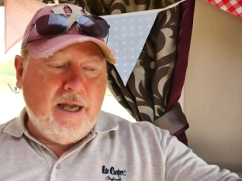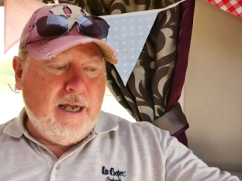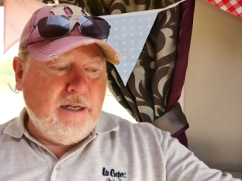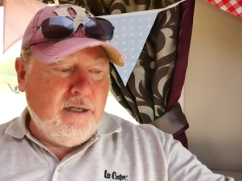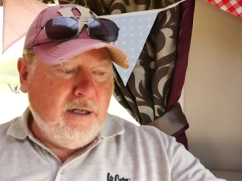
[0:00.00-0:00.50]

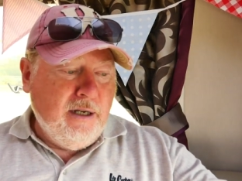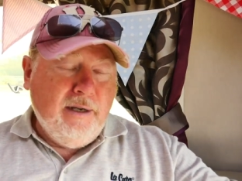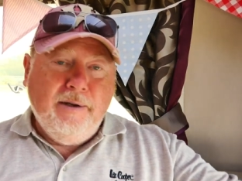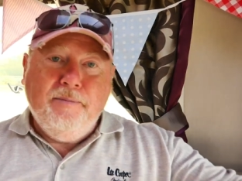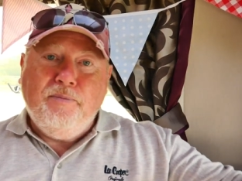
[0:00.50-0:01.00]
and
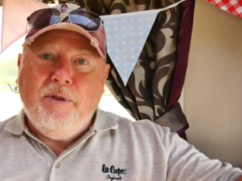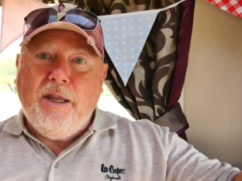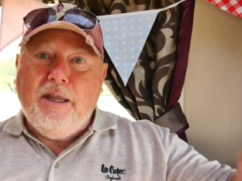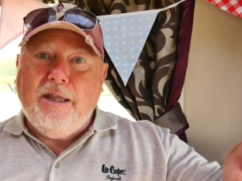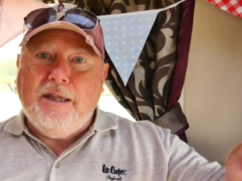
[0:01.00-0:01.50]

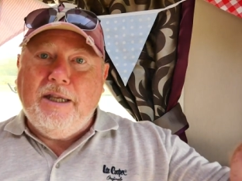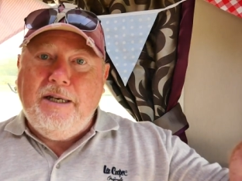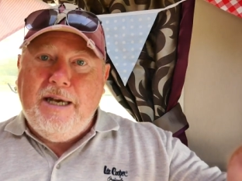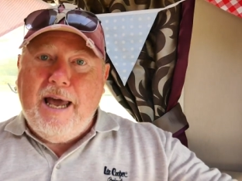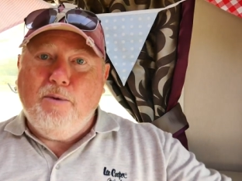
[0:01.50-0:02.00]
the
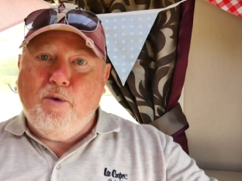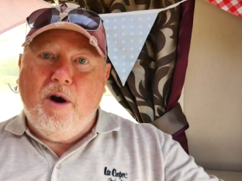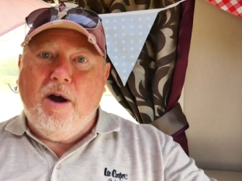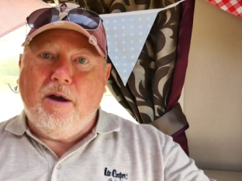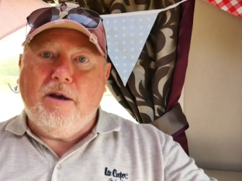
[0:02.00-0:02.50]

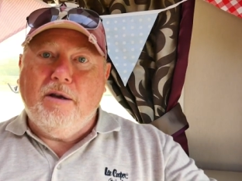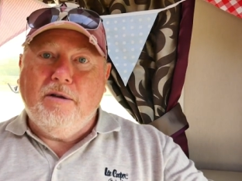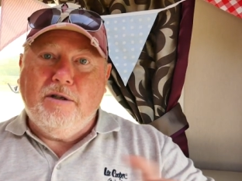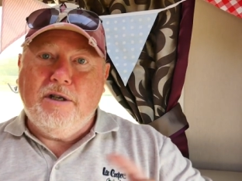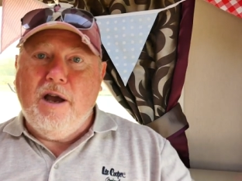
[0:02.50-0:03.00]
network
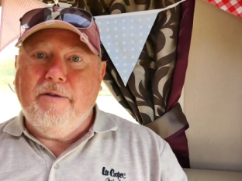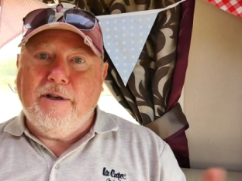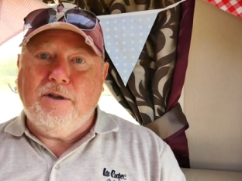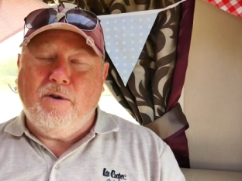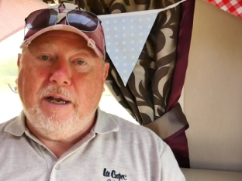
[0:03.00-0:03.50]

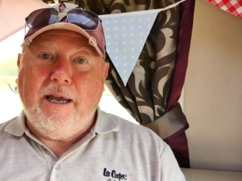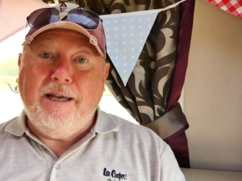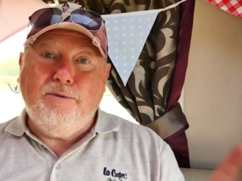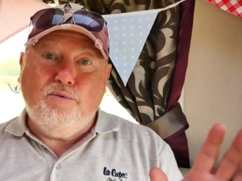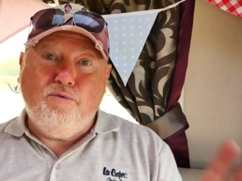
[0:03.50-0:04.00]
service on it
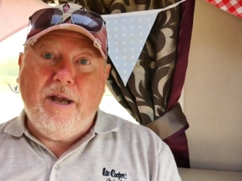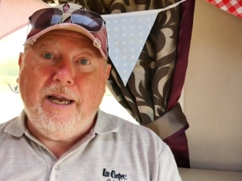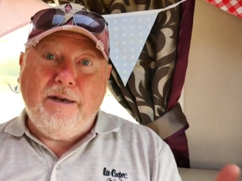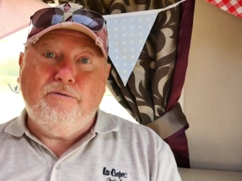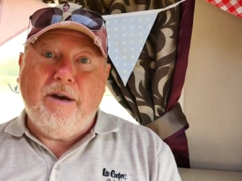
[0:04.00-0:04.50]
is
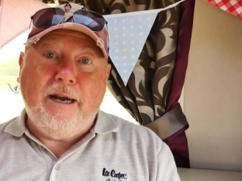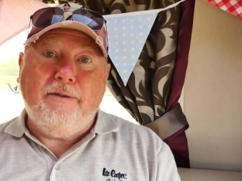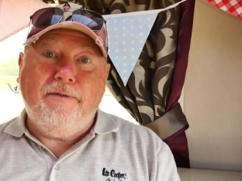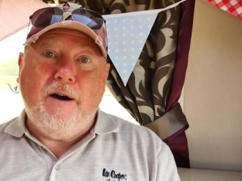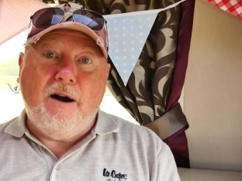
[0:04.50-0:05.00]
really
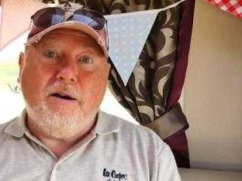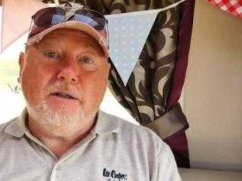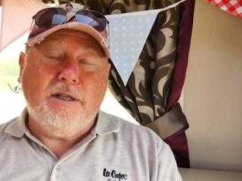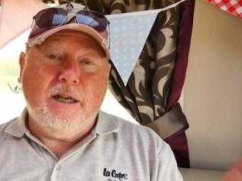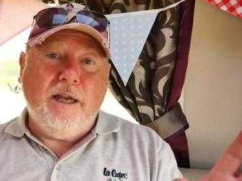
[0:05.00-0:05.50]
really
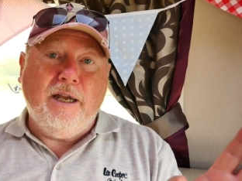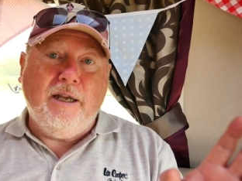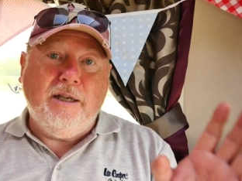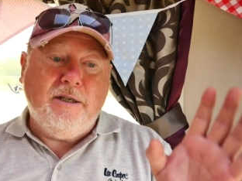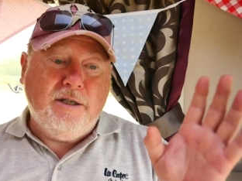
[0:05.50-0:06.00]
fast it
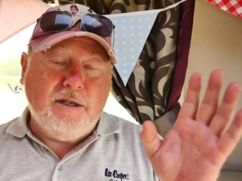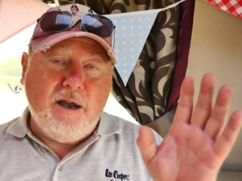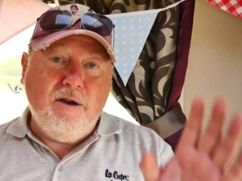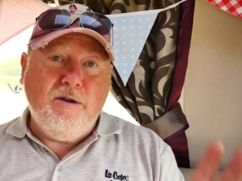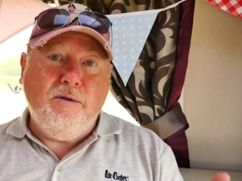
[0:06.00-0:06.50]
is
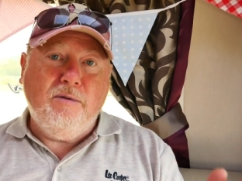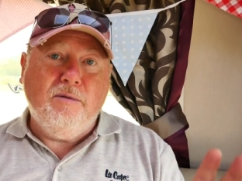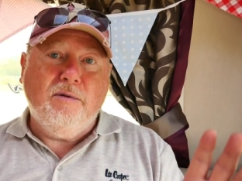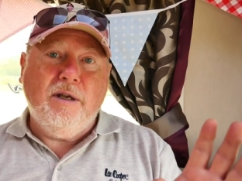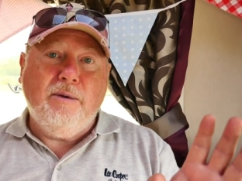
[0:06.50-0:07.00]
so
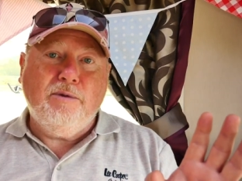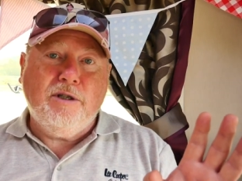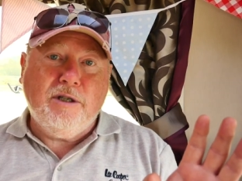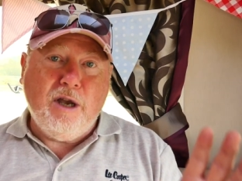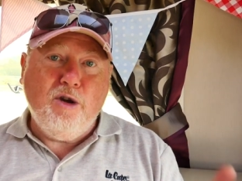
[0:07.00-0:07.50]
it was
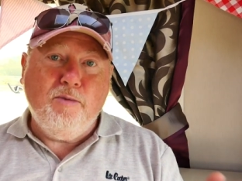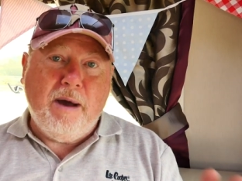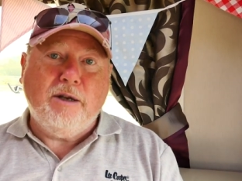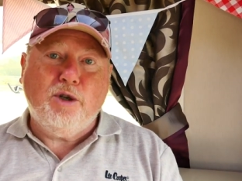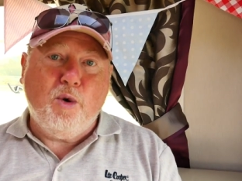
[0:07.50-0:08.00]
so
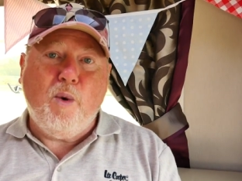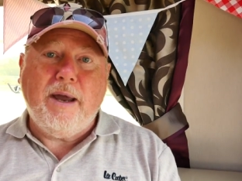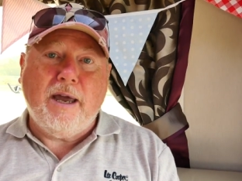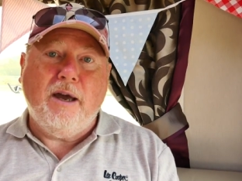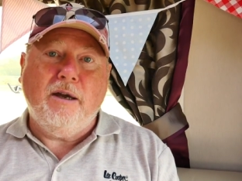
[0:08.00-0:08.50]
much
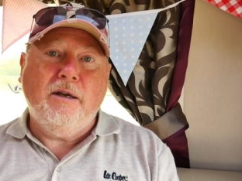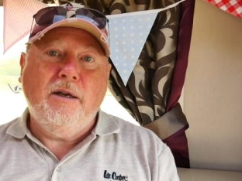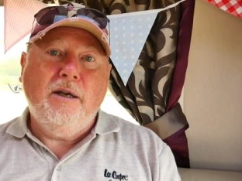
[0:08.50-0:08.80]
quicker